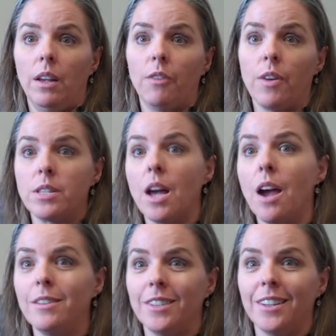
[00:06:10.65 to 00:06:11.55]
if I
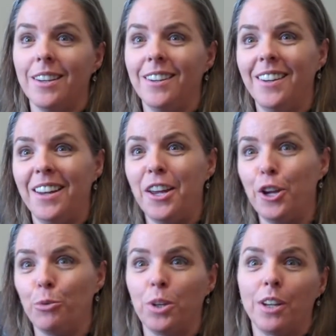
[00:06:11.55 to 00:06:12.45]
signed
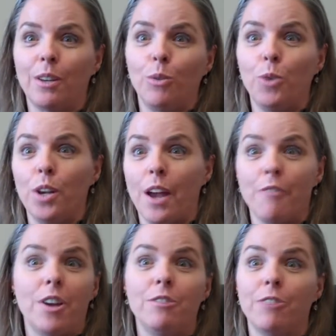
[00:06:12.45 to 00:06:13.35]
it, we'd
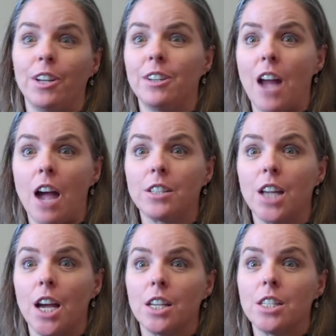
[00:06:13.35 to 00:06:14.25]
have unfettered
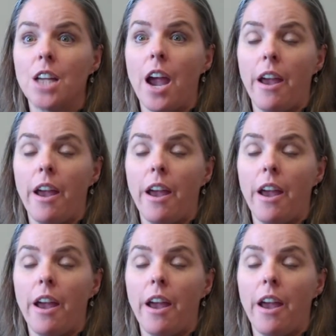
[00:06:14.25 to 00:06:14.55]
access